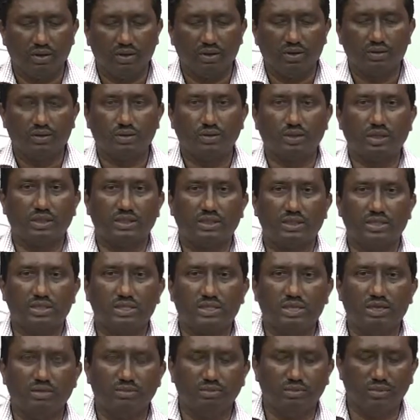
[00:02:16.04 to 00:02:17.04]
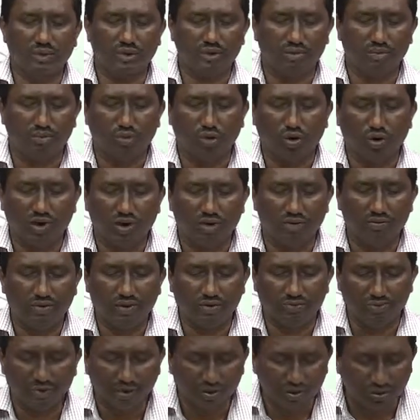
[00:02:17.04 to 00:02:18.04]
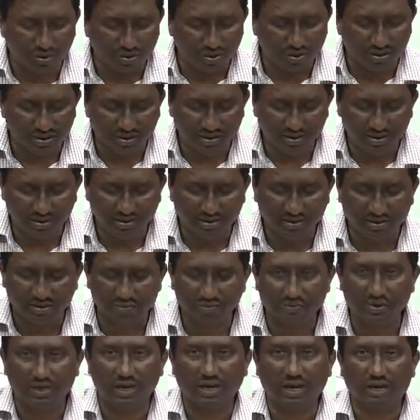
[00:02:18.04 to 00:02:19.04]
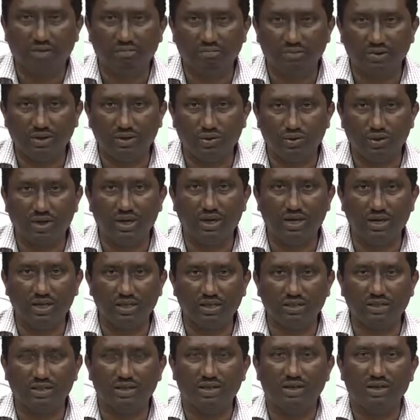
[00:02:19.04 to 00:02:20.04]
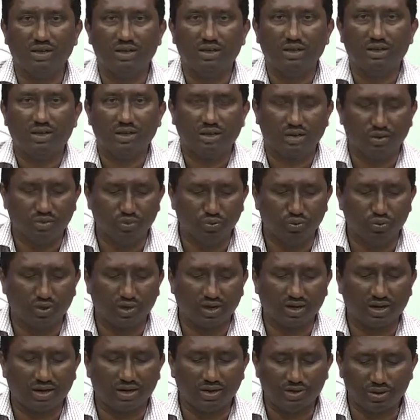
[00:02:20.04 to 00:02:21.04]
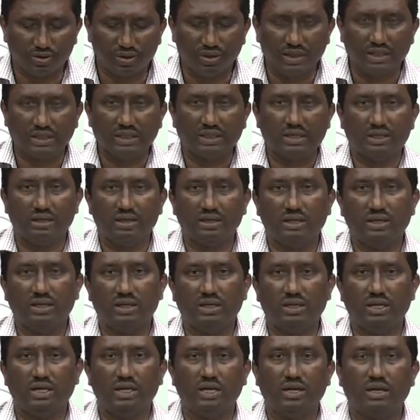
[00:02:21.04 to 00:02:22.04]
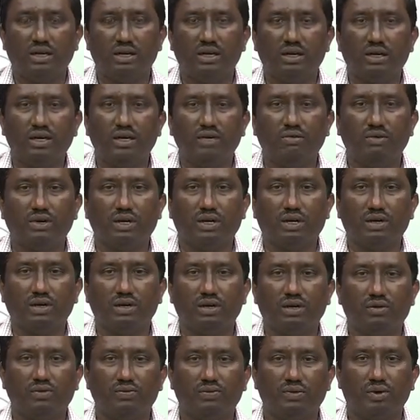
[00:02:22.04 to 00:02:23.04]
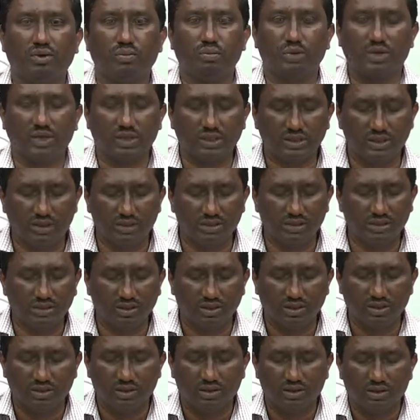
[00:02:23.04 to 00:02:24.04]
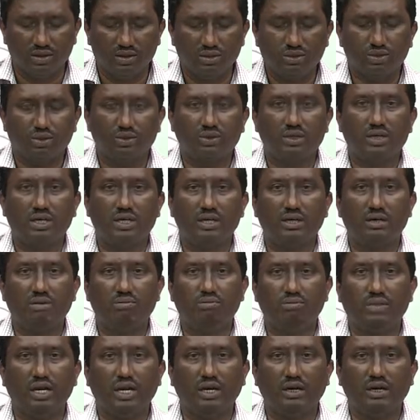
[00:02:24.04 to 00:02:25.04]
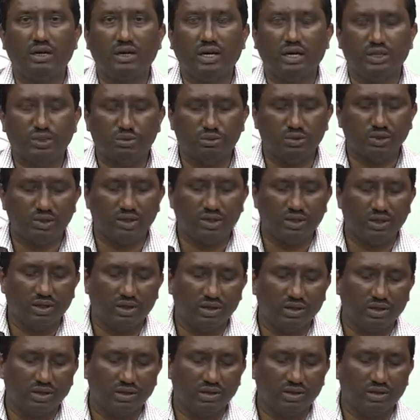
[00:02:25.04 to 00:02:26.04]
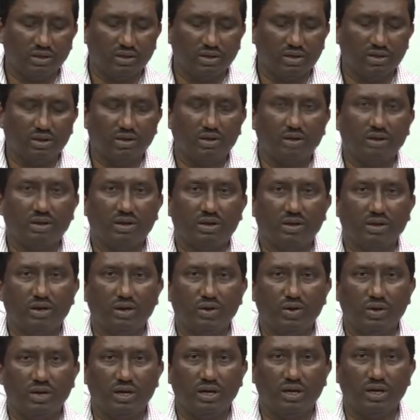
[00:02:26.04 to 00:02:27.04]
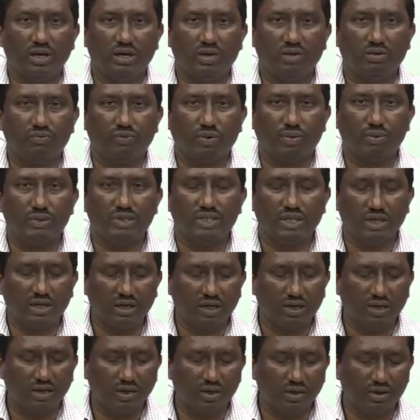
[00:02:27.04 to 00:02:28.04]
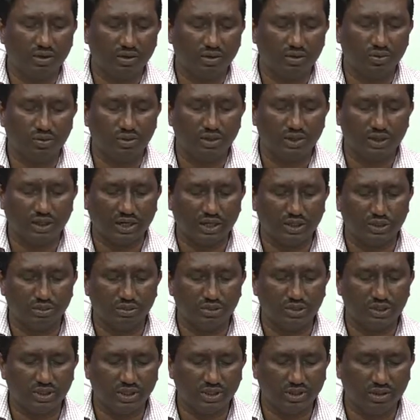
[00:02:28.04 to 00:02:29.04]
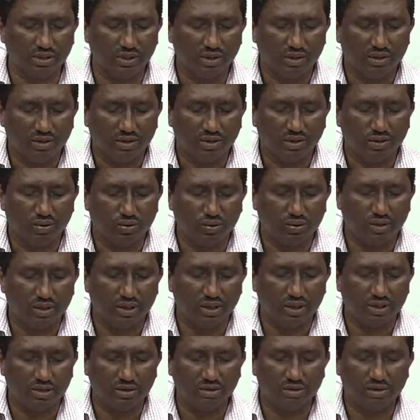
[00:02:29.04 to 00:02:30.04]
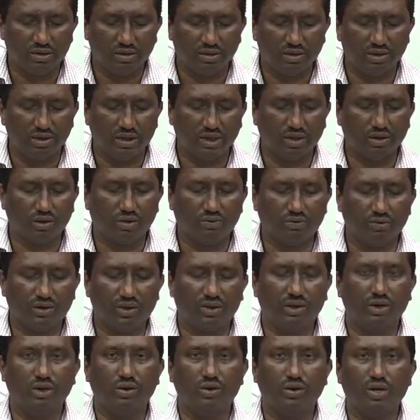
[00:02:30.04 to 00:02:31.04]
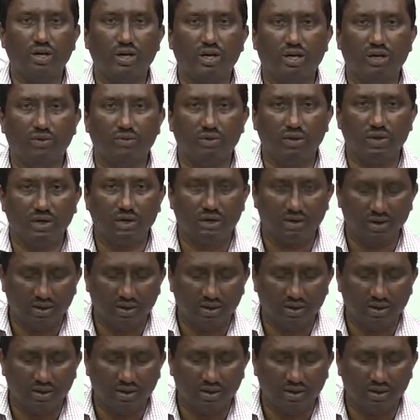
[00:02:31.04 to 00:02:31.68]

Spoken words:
So, the system model, when we look, we have utilities who are controlling the entire network of operations. So, the main transmission utility from the generating to the transmission, you could think of a utility where